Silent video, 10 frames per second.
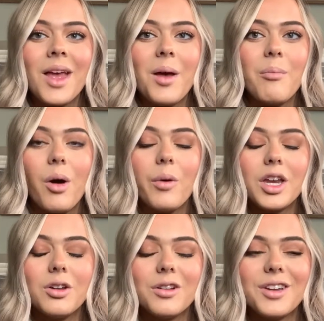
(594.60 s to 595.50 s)
but when
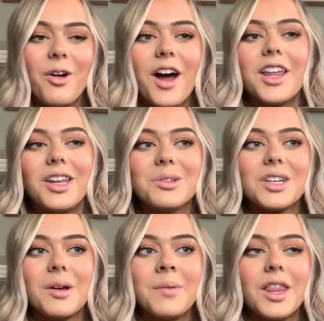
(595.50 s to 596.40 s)
you know how to use
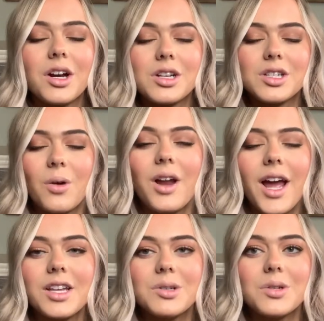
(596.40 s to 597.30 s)
them, they're so
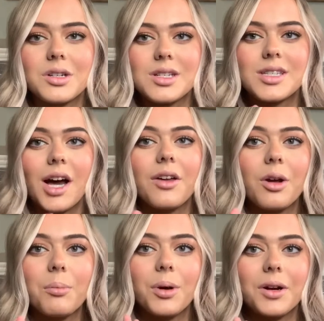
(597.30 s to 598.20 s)
nice. You just suck
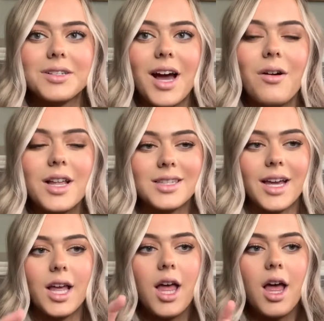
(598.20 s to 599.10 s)
their boogers out. It's
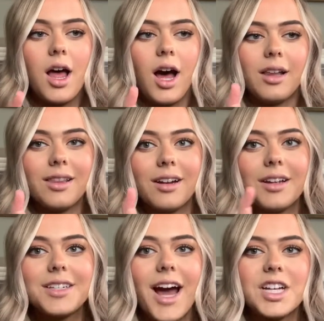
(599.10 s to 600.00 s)
like a little
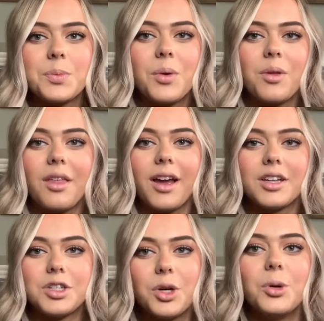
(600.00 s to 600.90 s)
attachment with like a
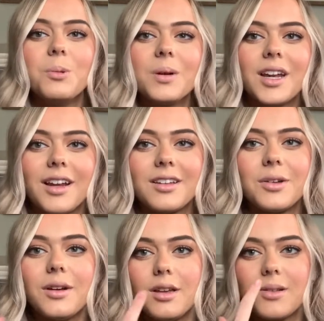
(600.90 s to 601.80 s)
tube connected
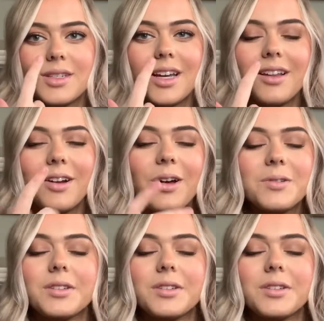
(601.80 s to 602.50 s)
to it, and you stick it in their nose